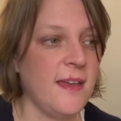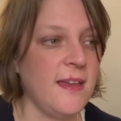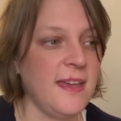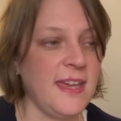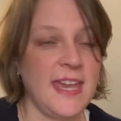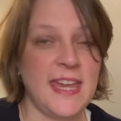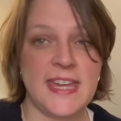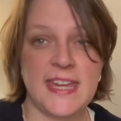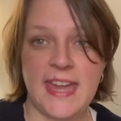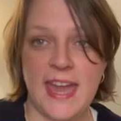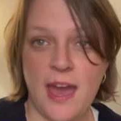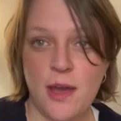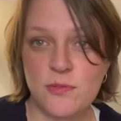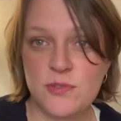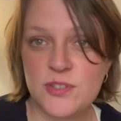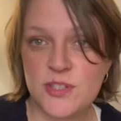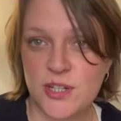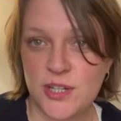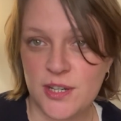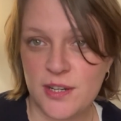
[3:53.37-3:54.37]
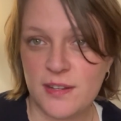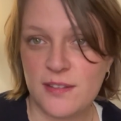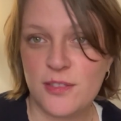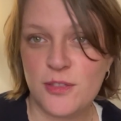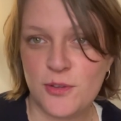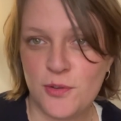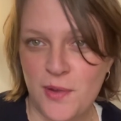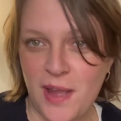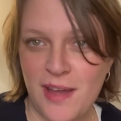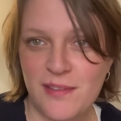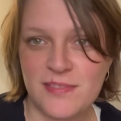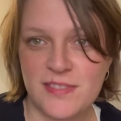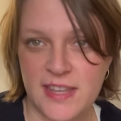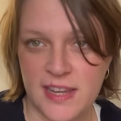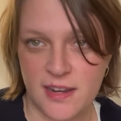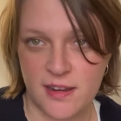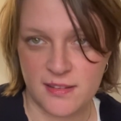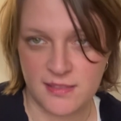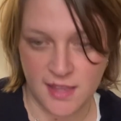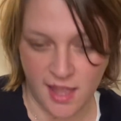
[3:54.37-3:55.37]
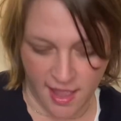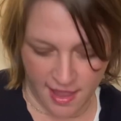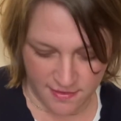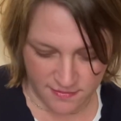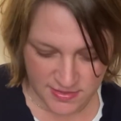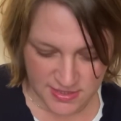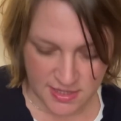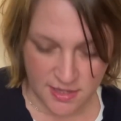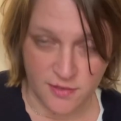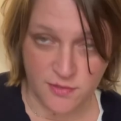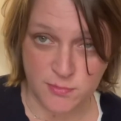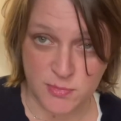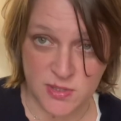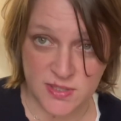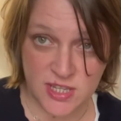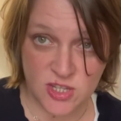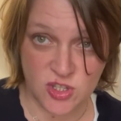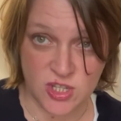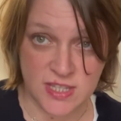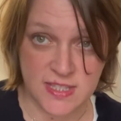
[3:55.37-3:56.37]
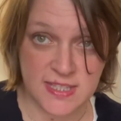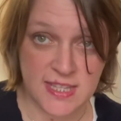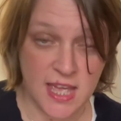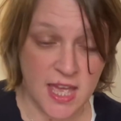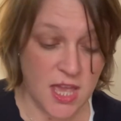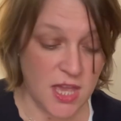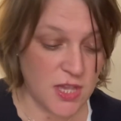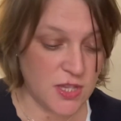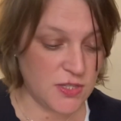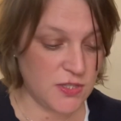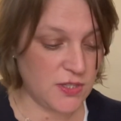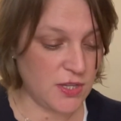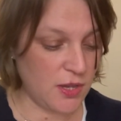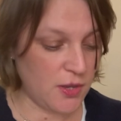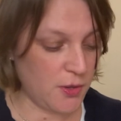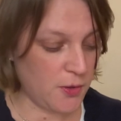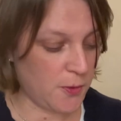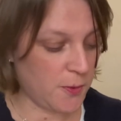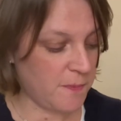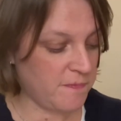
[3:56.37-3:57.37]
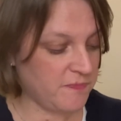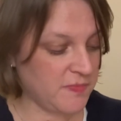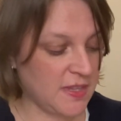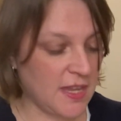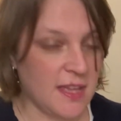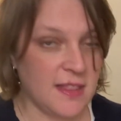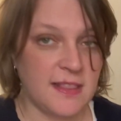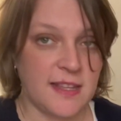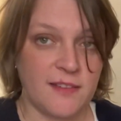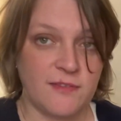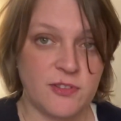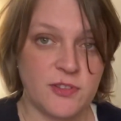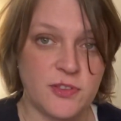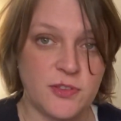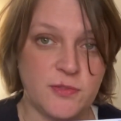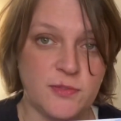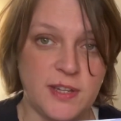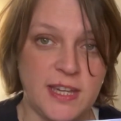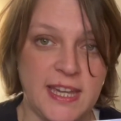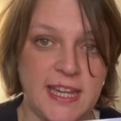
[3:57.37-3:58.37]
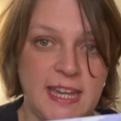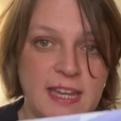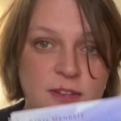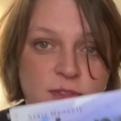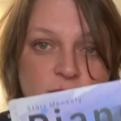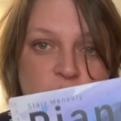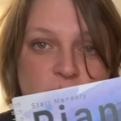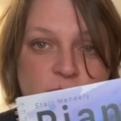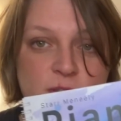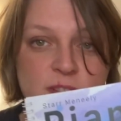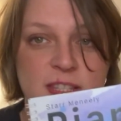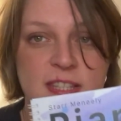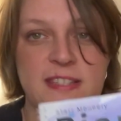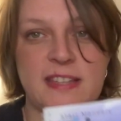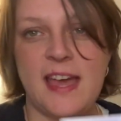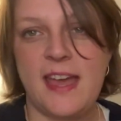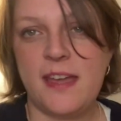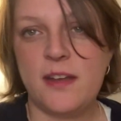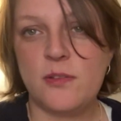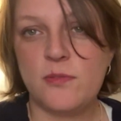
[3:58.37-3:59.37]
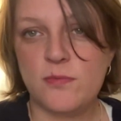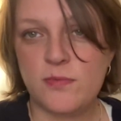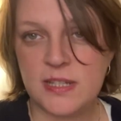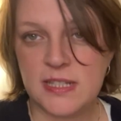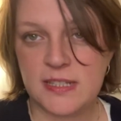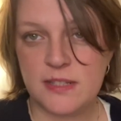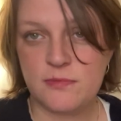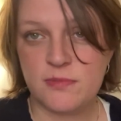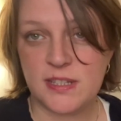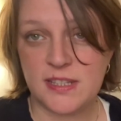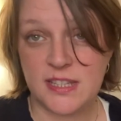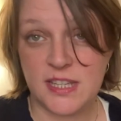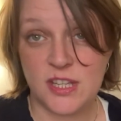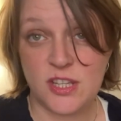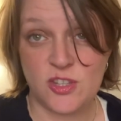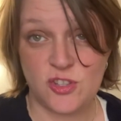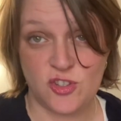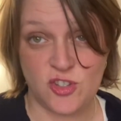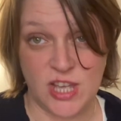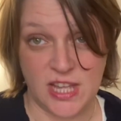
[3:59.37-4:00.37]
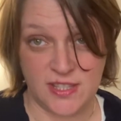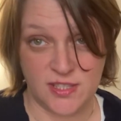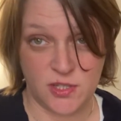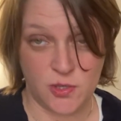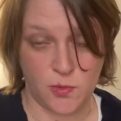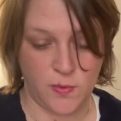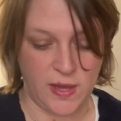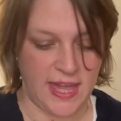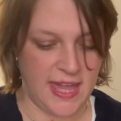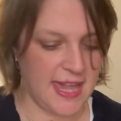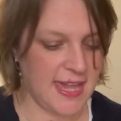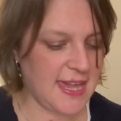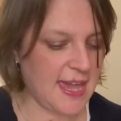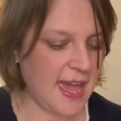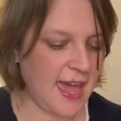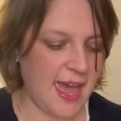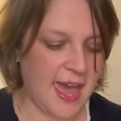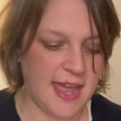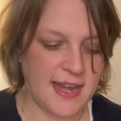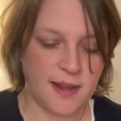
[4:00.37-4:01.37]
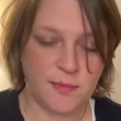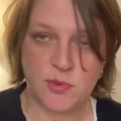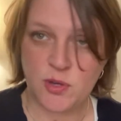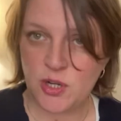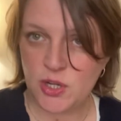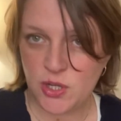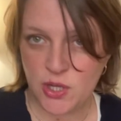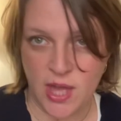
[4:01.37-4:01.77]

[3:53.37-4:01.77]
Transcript: encounter throughout their lives of musicians. So level 3 introduces that in a really gentle way, and I'm going to